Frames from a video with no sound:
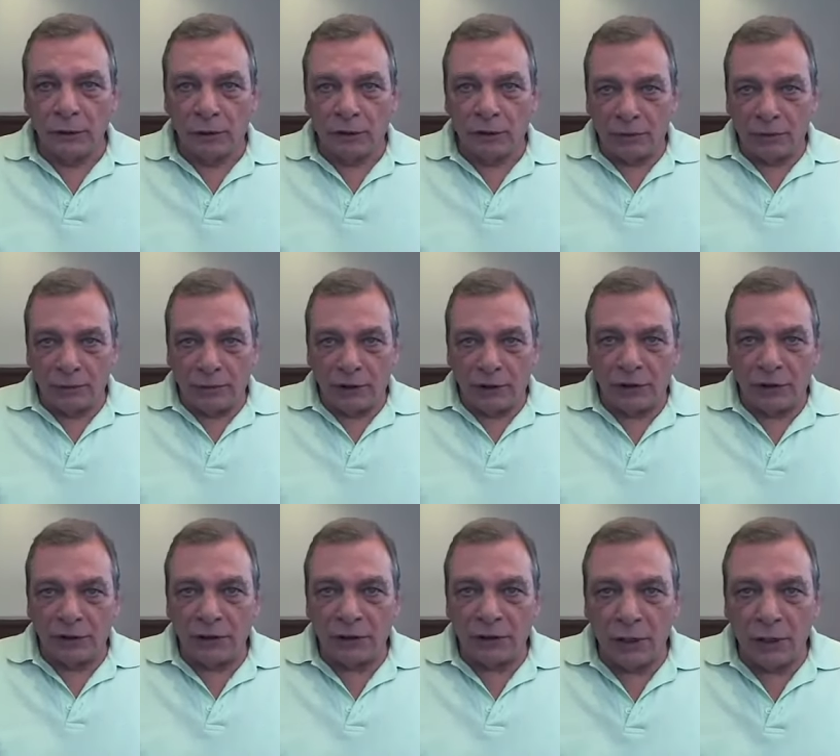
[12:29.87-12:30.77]
You can
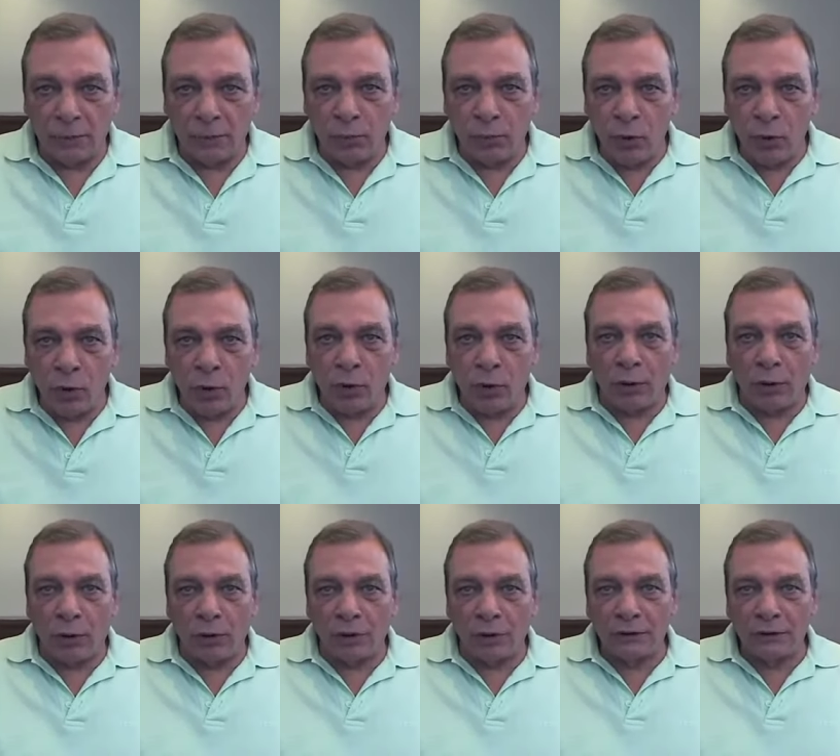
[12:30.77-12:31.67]
build it up
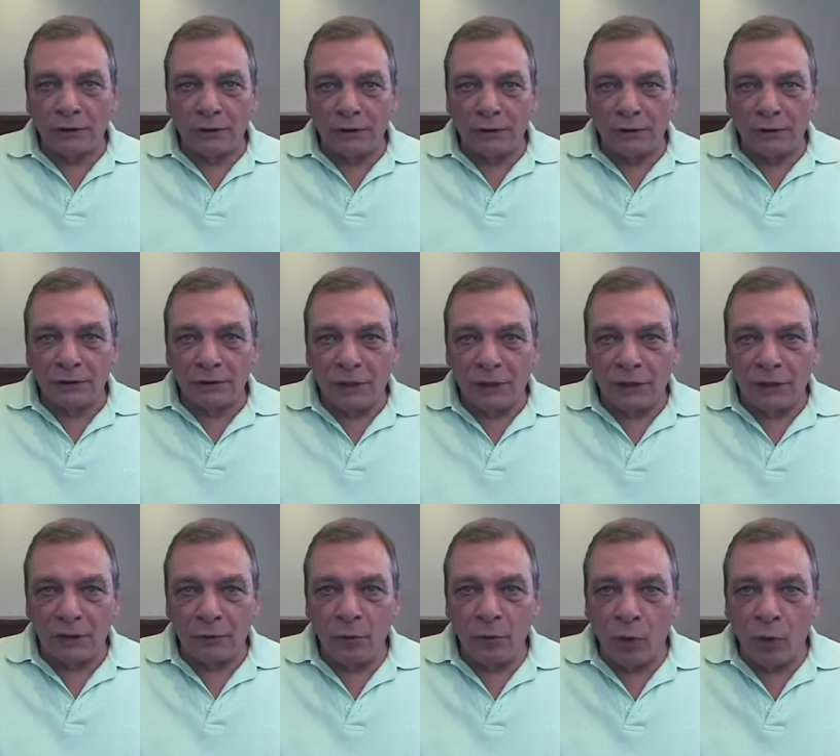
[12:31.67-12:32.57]
more
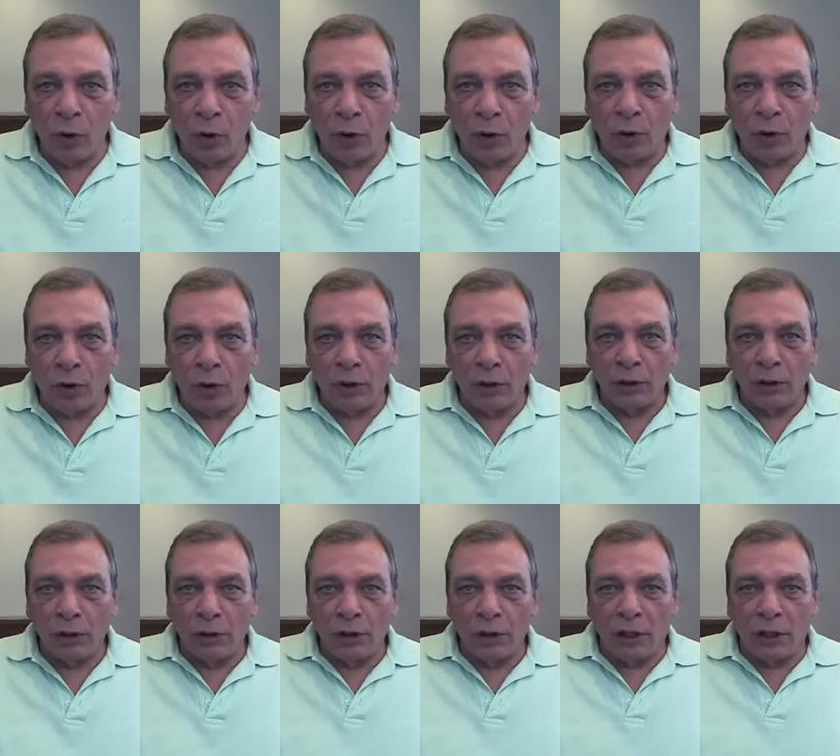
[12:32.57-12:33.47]
and more.
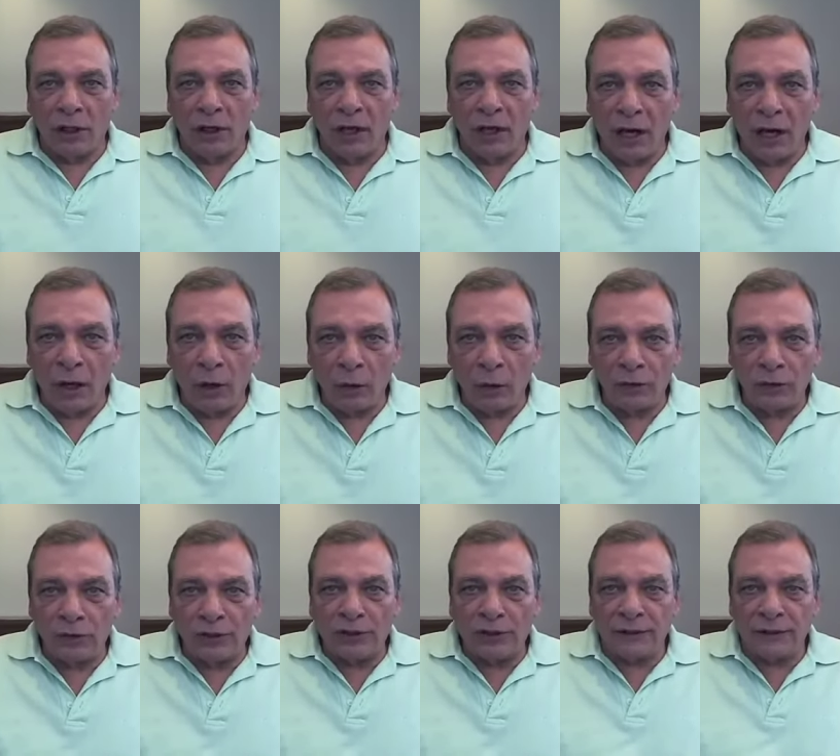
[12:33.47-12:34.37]

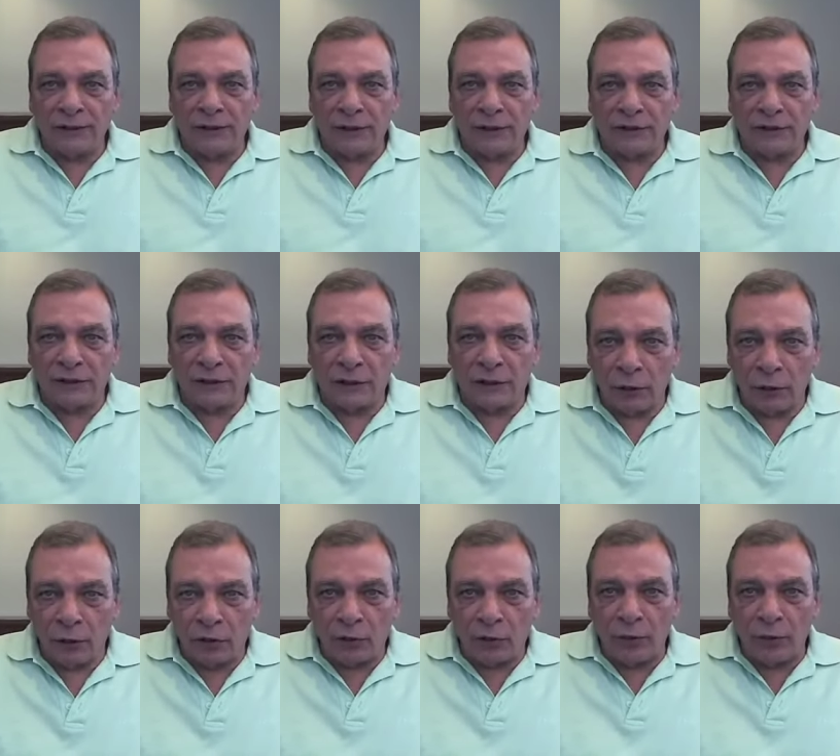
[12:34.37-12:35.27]
Allow this,
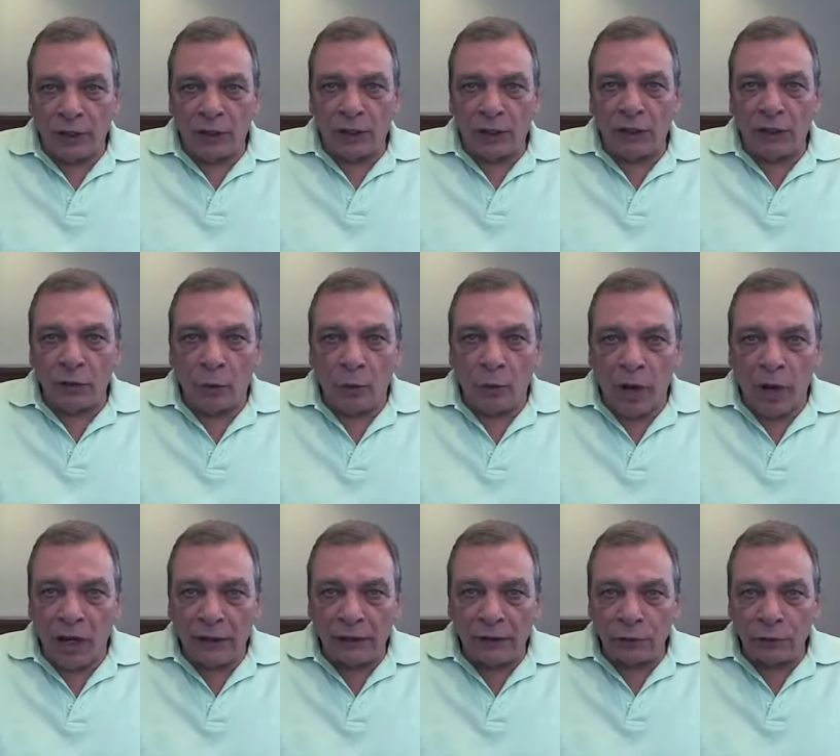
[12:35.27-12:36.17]
instead of being in your
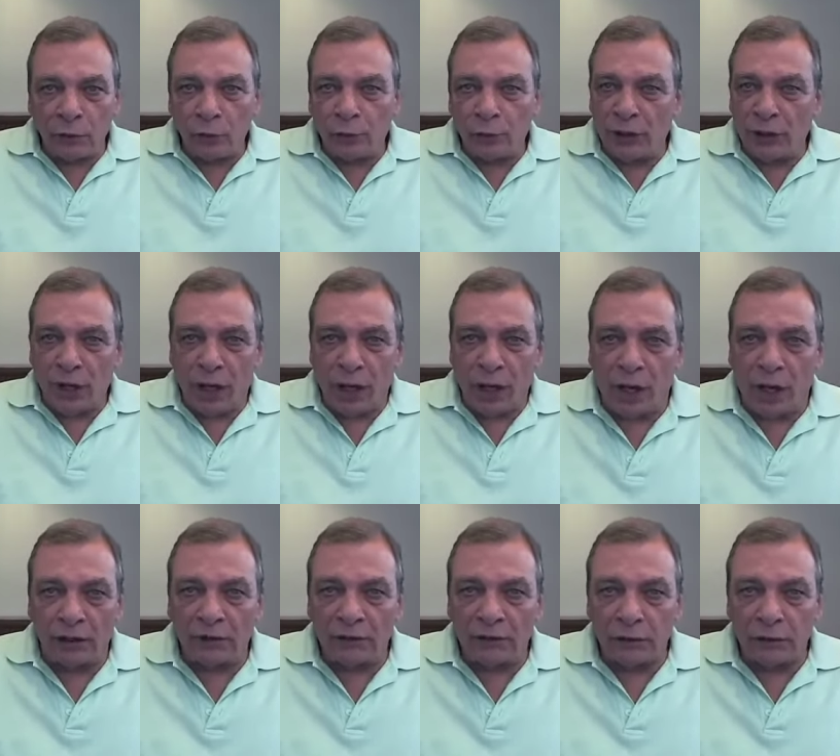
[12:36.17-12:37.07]
mind, to be
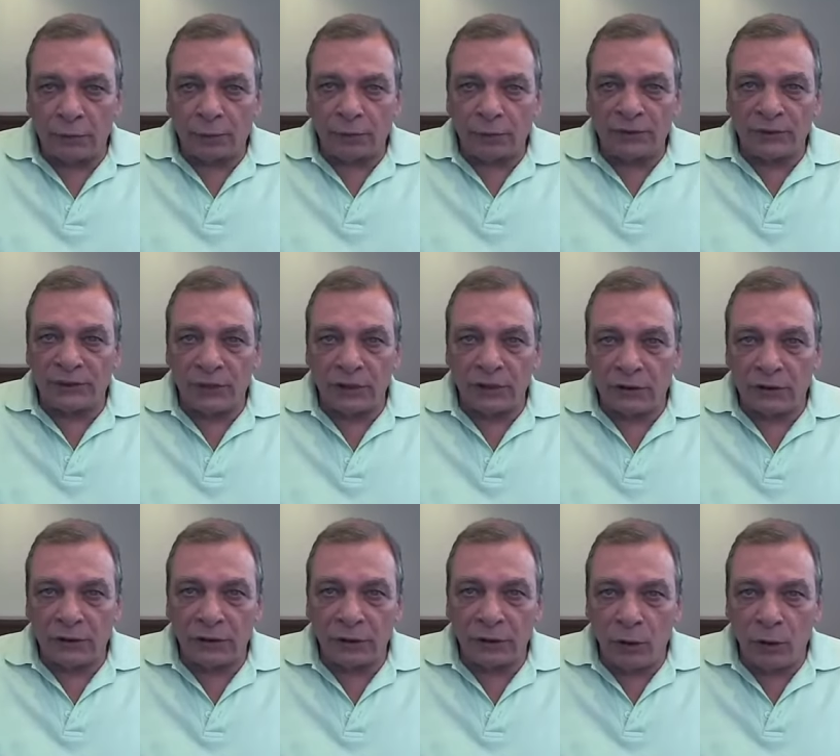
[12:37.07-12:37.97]

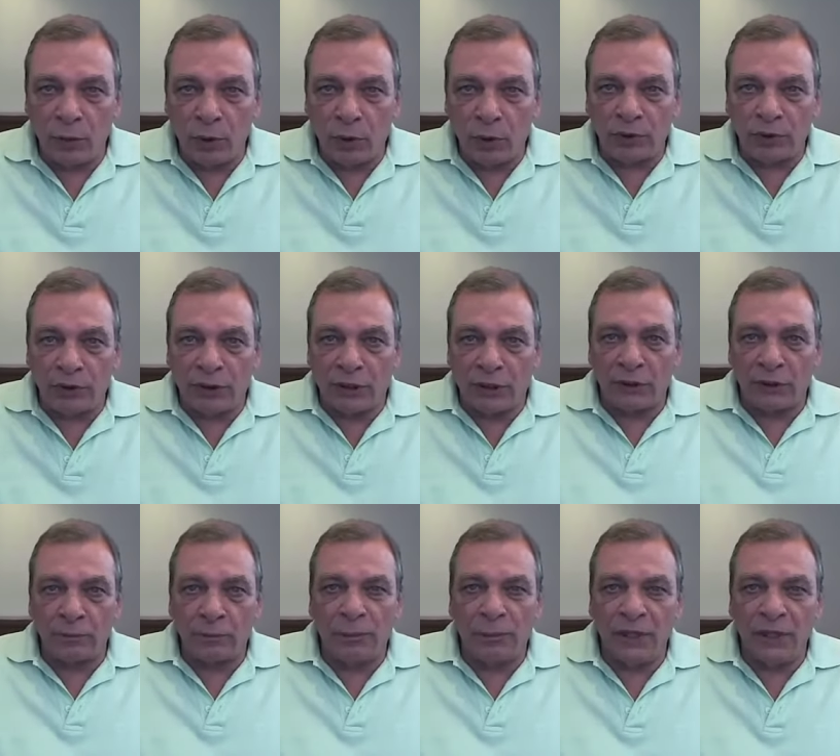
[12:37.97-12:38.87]
100% in your body
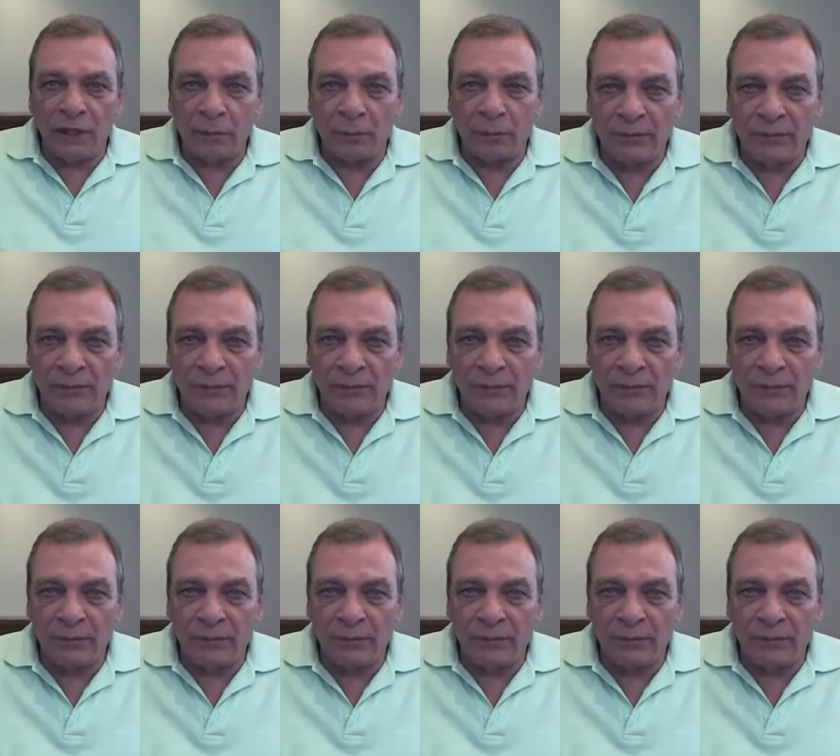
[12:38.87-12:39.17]
and